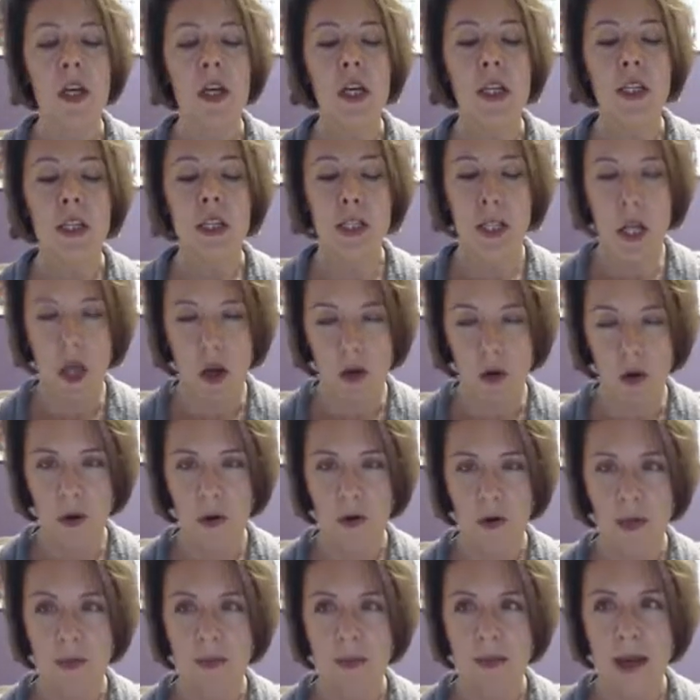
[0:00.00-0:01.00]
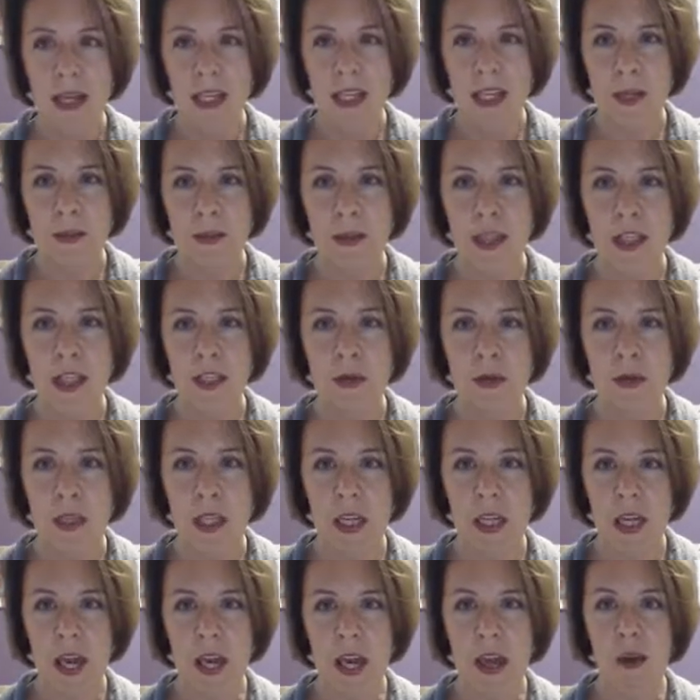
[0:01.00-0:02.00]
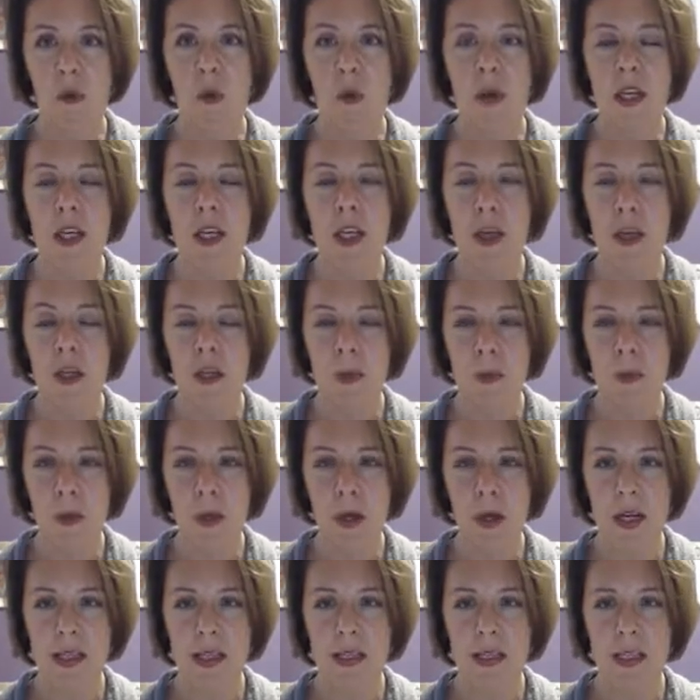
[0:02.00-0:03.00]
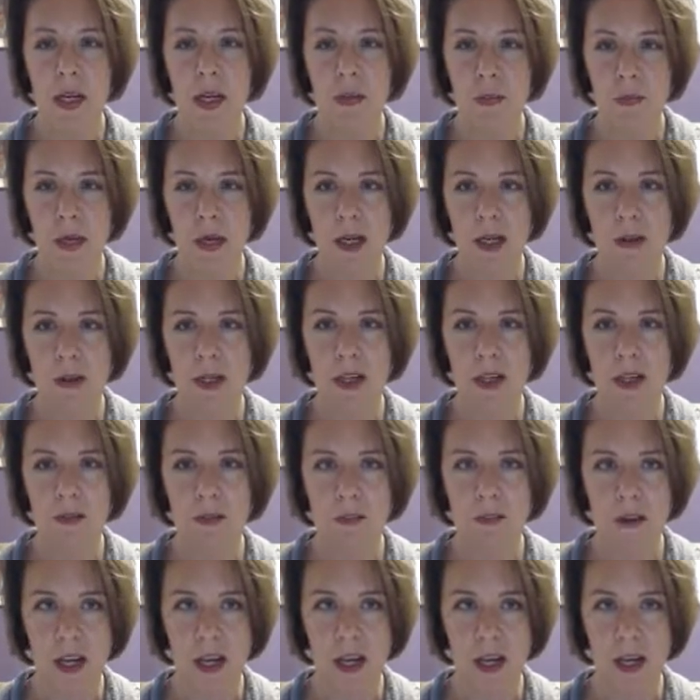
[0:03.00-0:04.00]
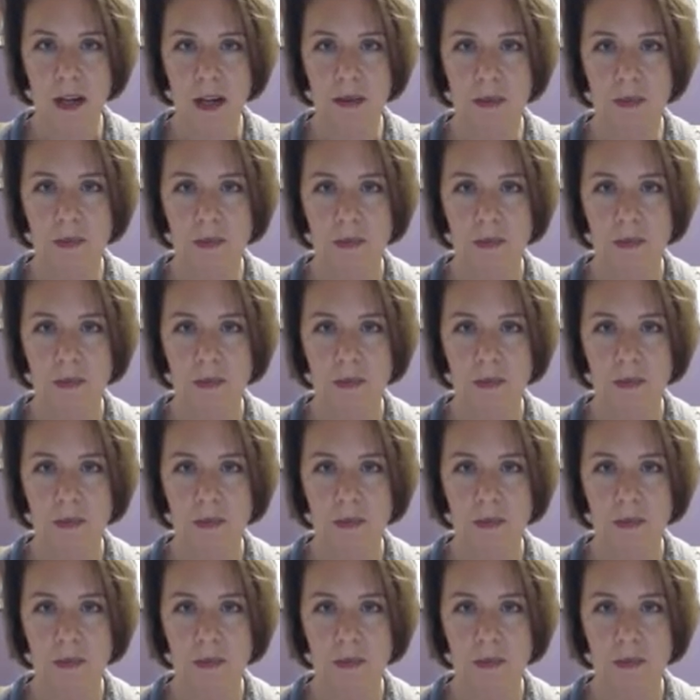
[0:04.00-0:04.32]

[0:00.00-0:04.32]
So my tips to you today, when your boys start bickering and fighting,